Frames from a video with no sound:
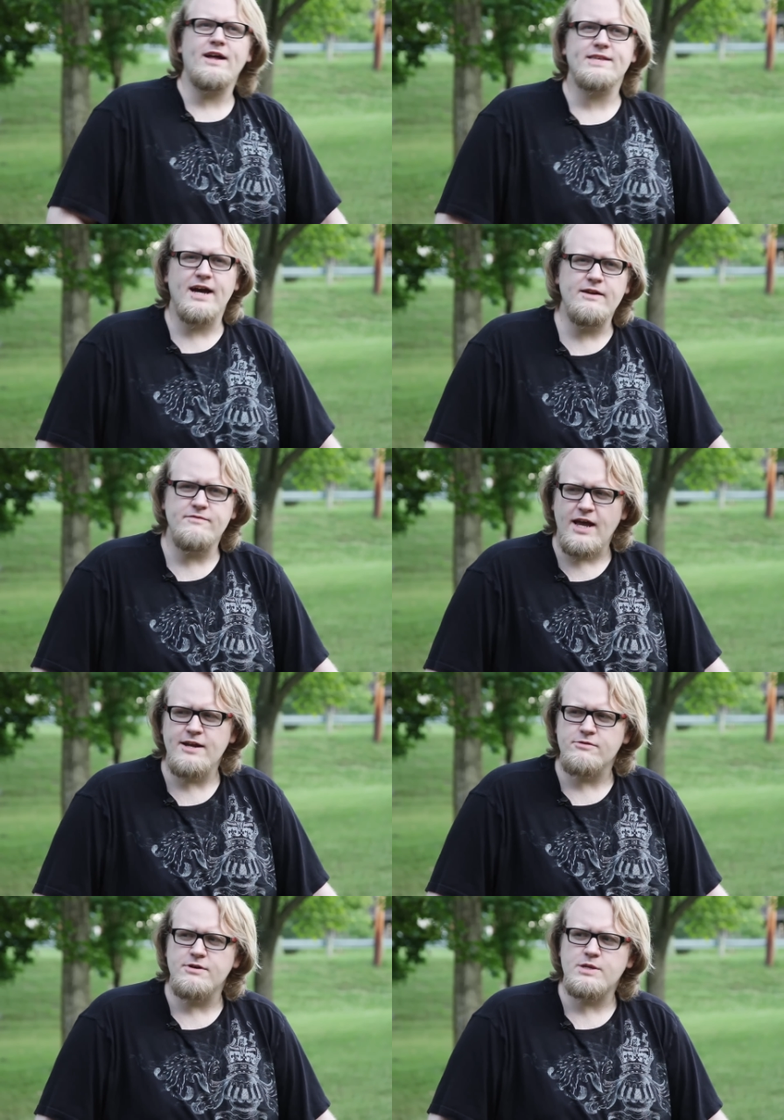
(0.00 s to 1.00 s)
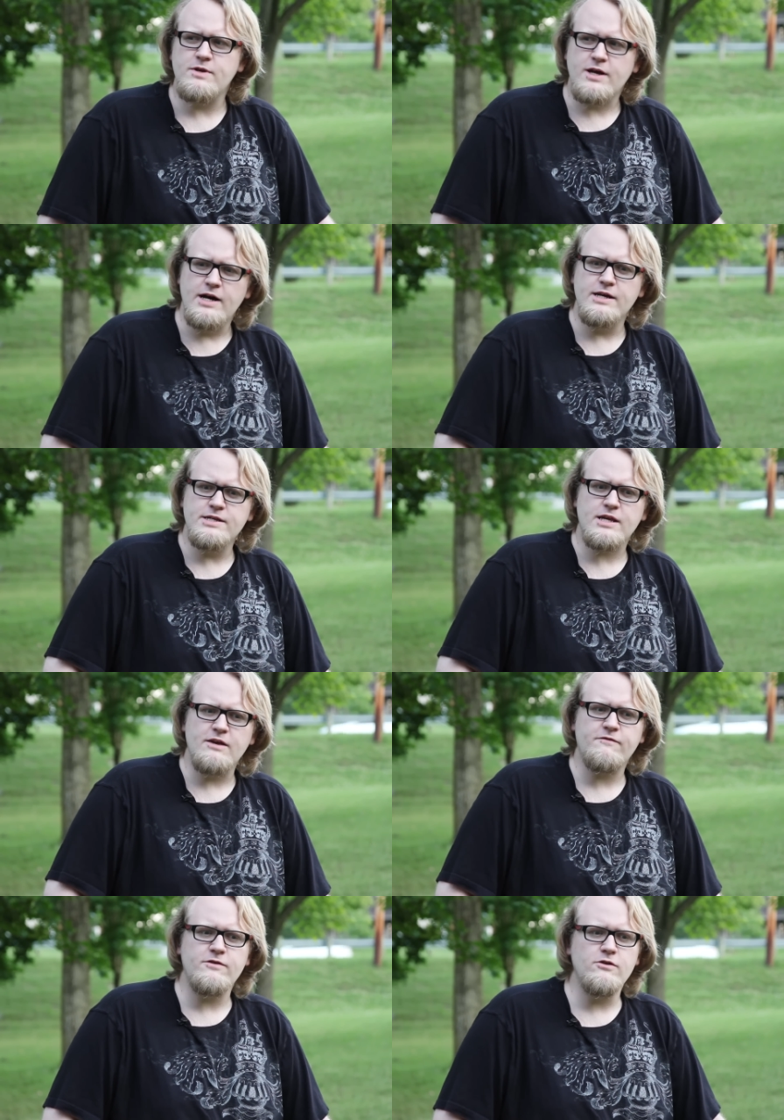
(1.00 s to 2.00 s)
it's kind of dangerous because
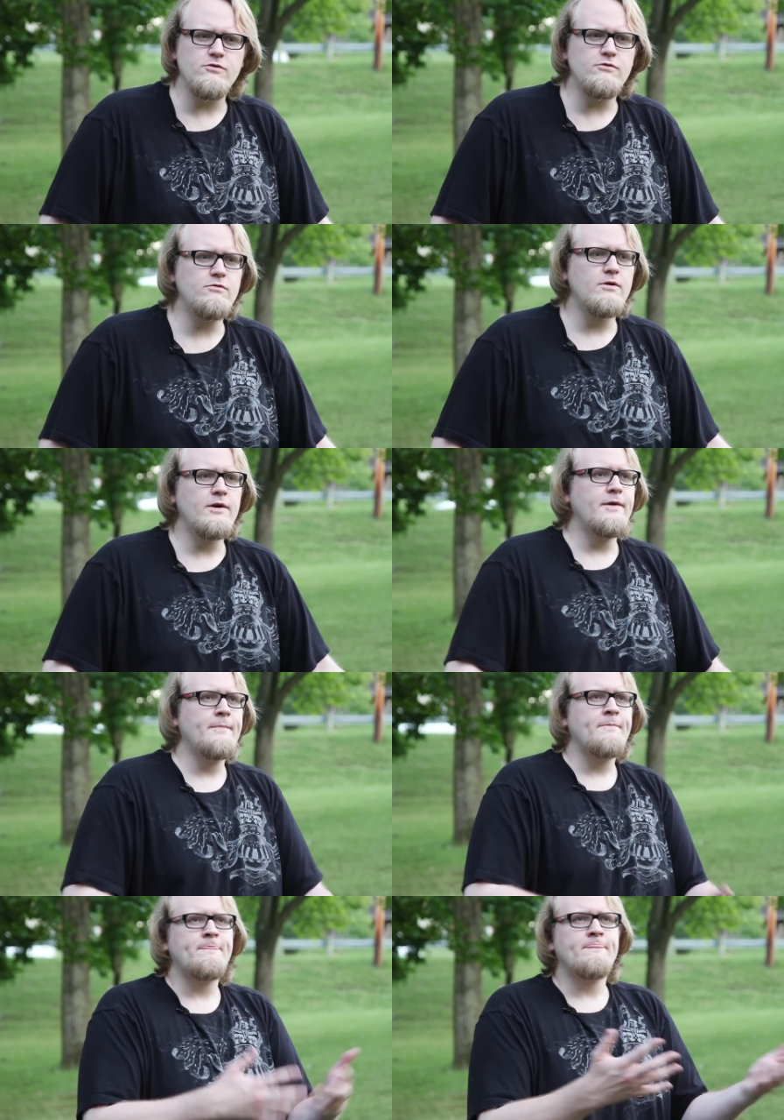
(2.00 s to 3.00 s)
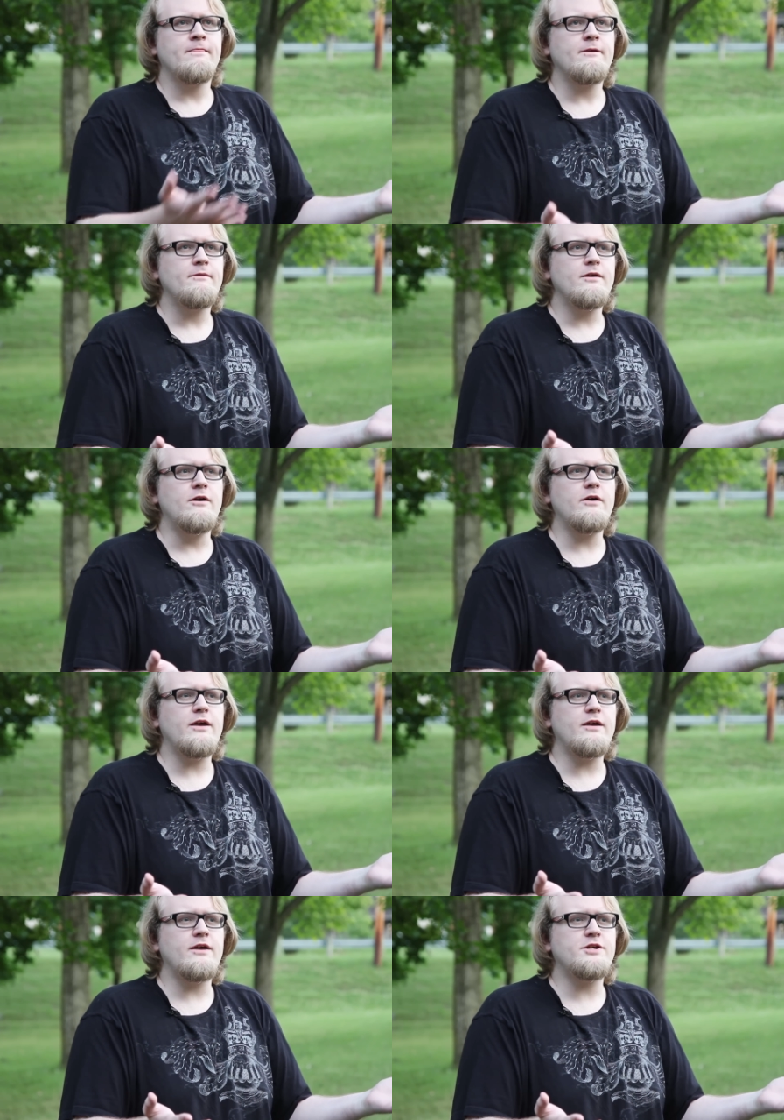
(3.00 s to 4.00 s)
if
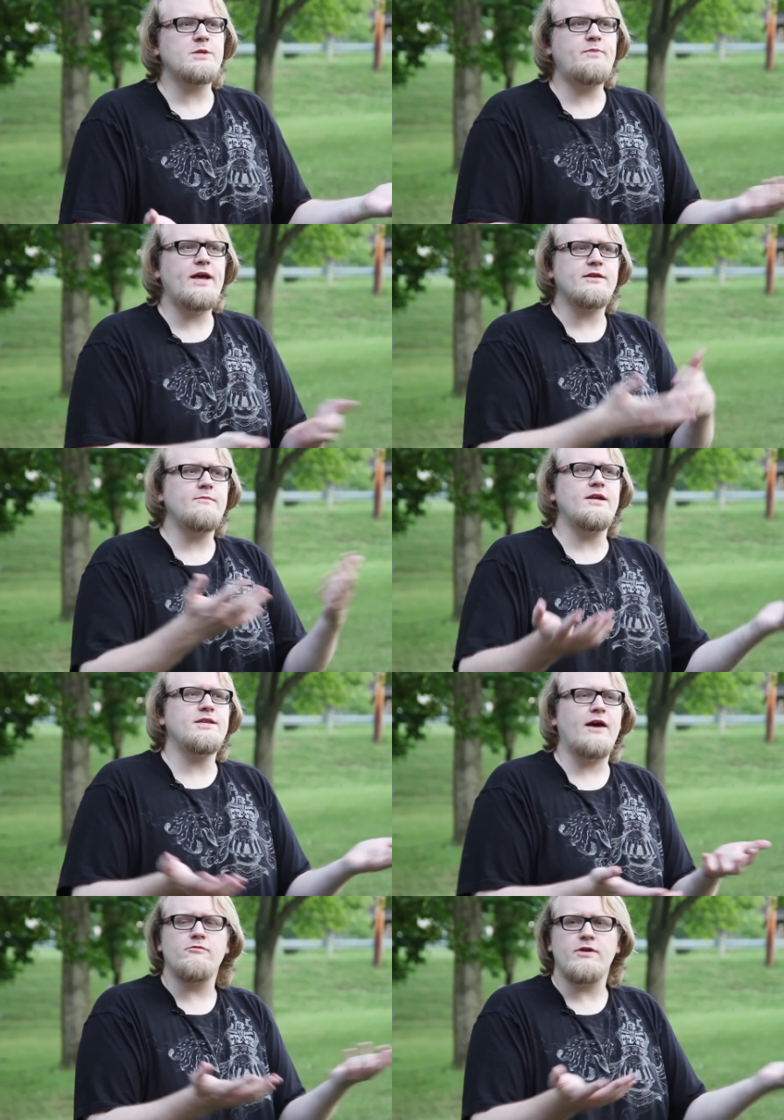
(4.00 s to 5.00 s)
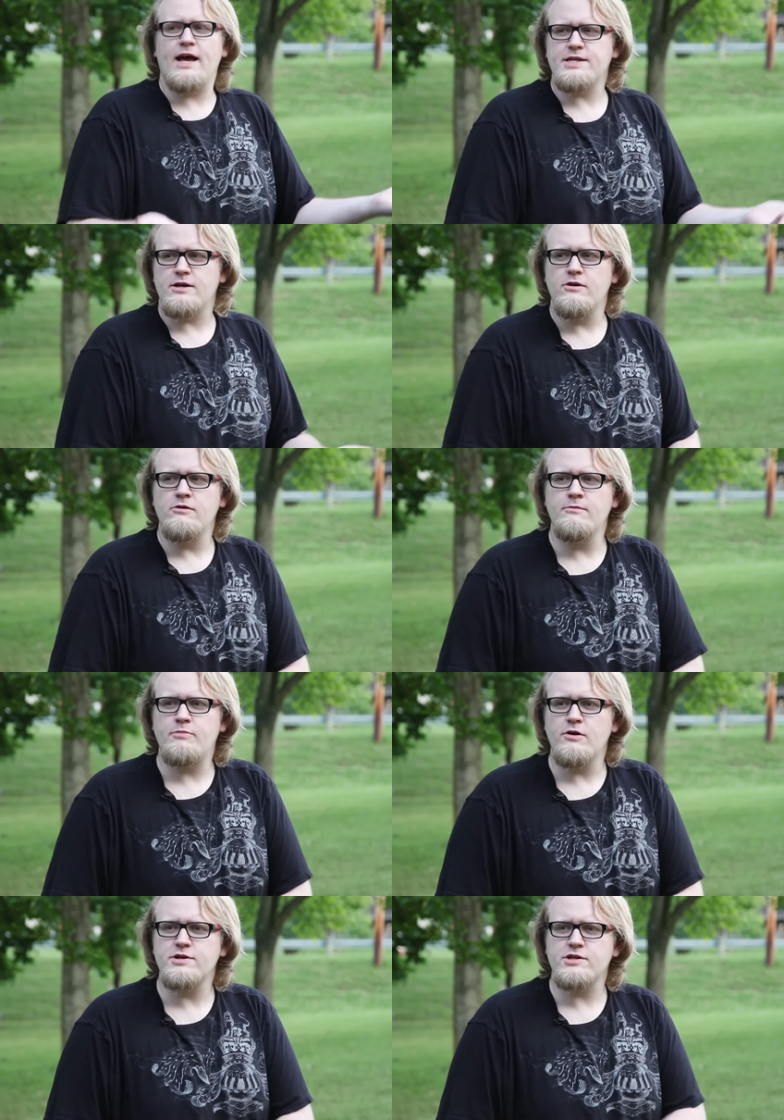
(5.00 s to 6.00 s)
it just basically means everyone has their own
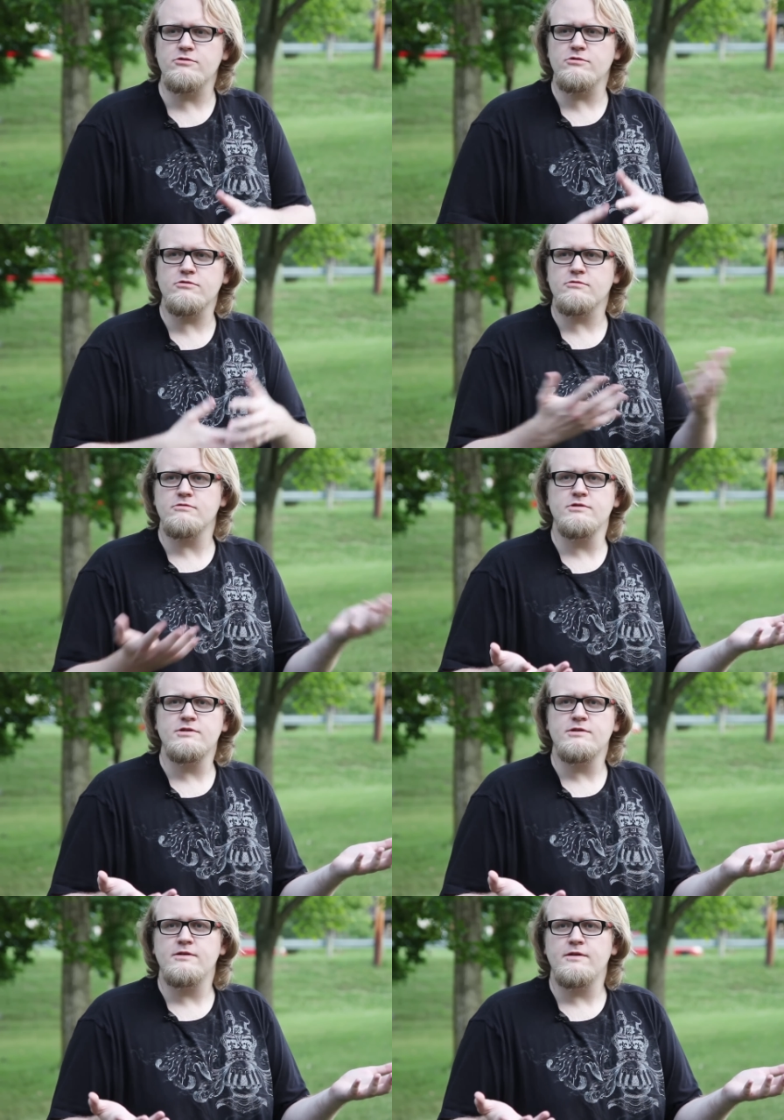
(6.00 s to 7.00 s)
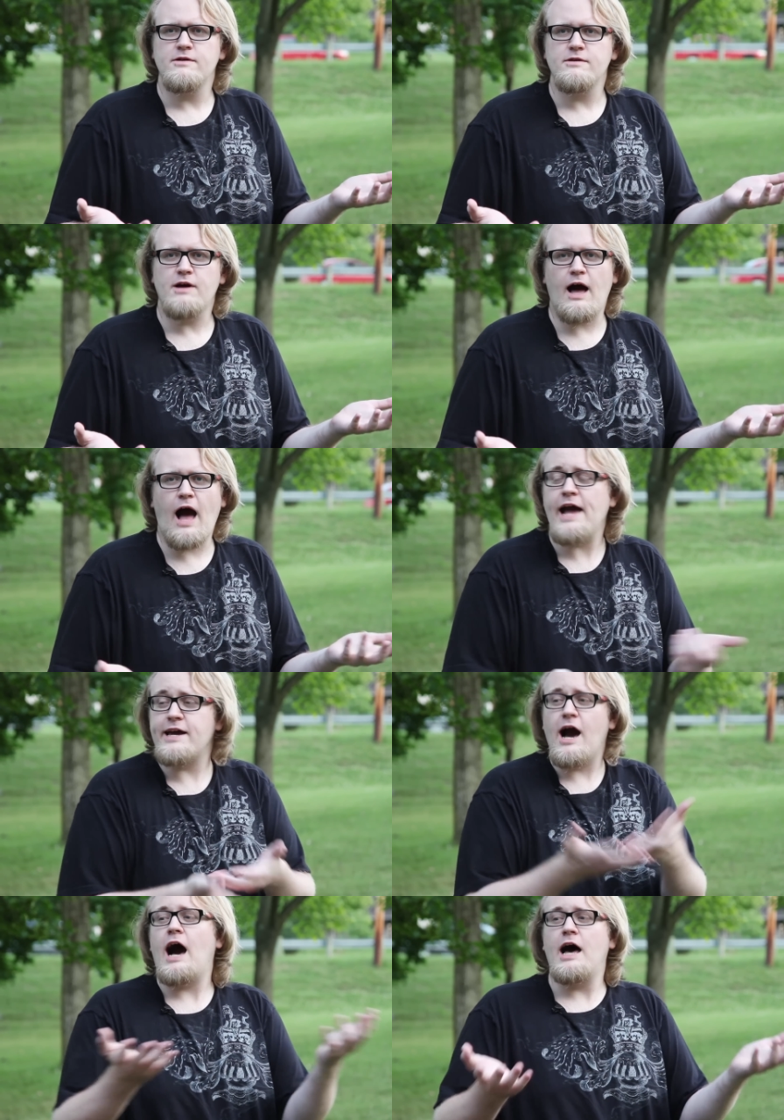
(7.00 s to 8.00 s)
personal I
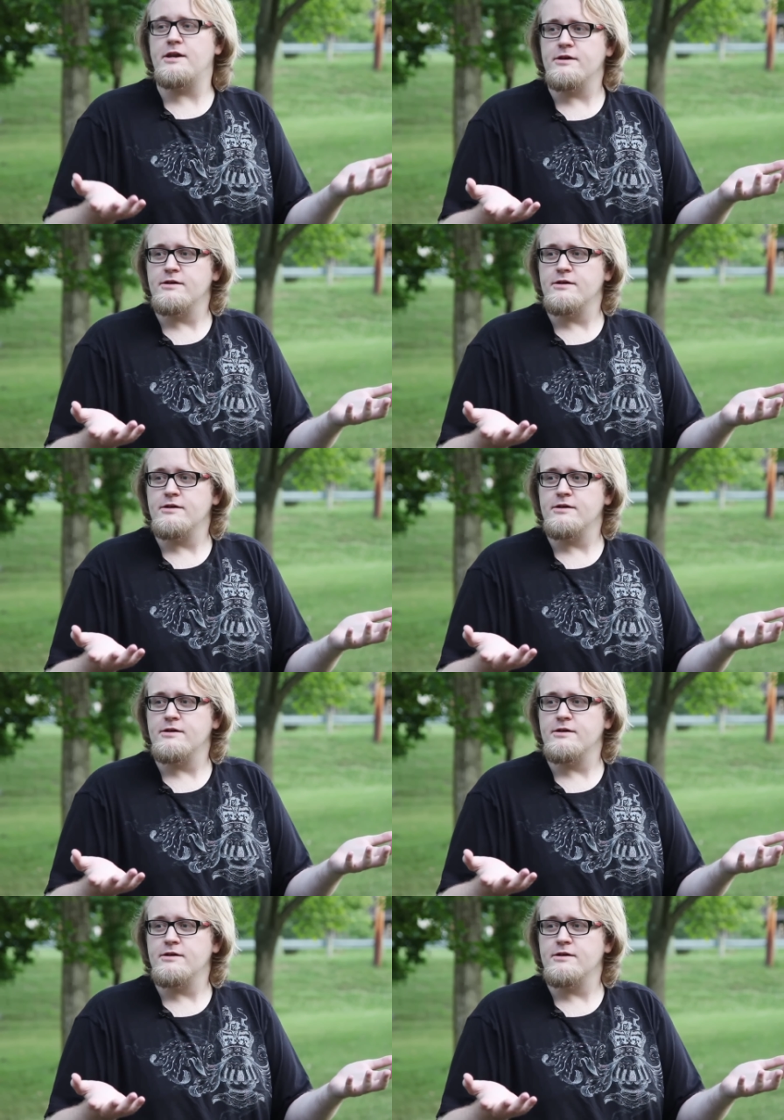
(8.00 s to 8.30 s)
God.